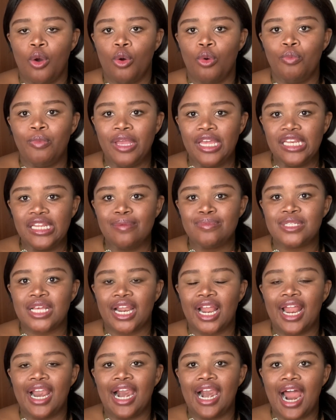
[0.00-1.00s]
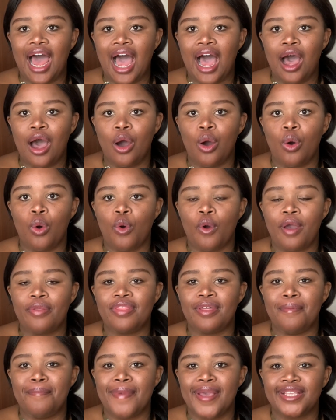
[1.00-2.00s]
Mediums that allow
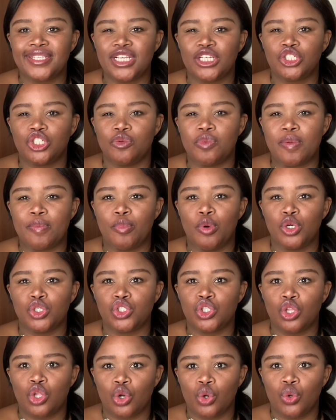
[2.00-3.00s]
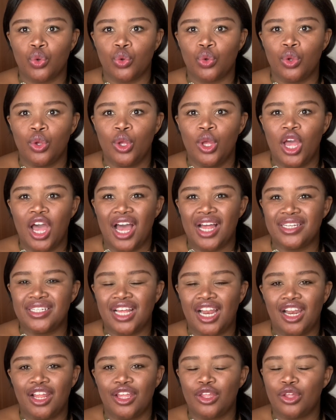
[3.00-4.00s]
the message to be pushed through are
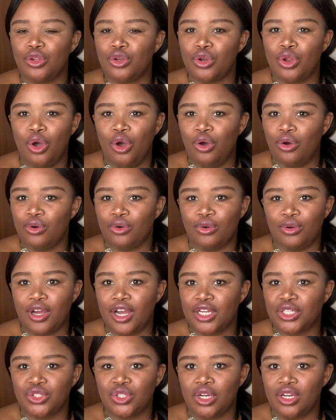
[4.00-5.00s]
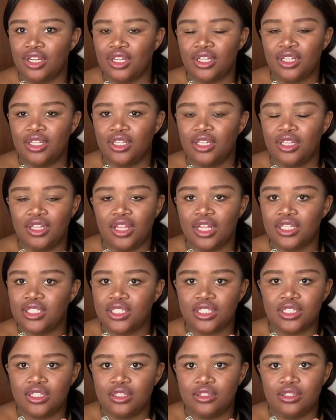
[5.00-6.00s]
telling you, no, actually,
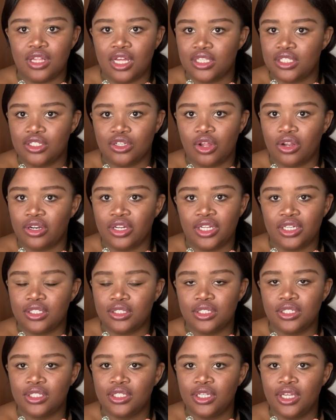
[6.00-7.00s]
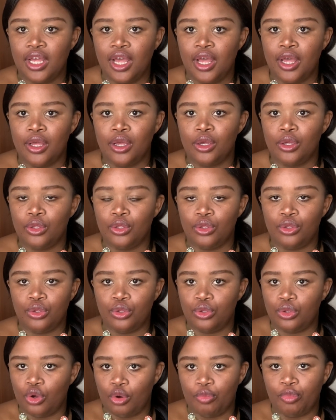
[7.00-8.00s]
that's not it.
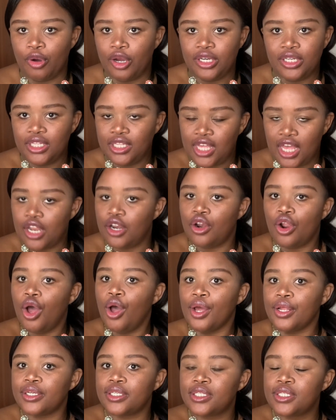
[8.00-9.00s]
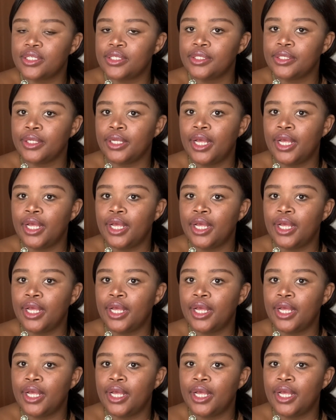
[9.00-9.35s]
Your body cannot.